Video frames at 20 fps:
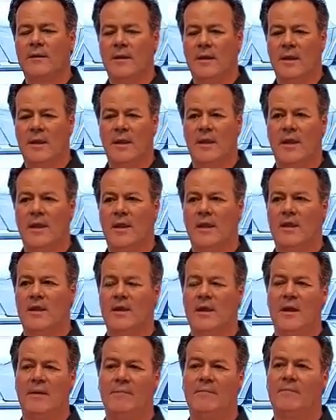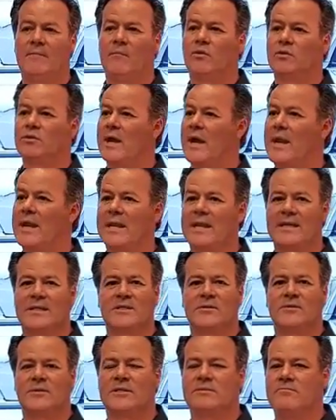And we'll try to get
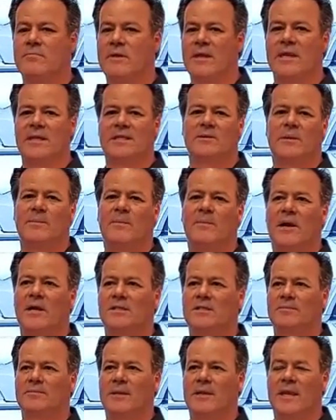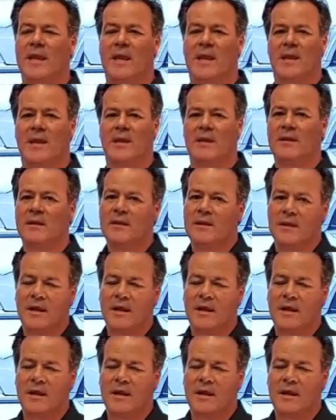to as many as we possibly can.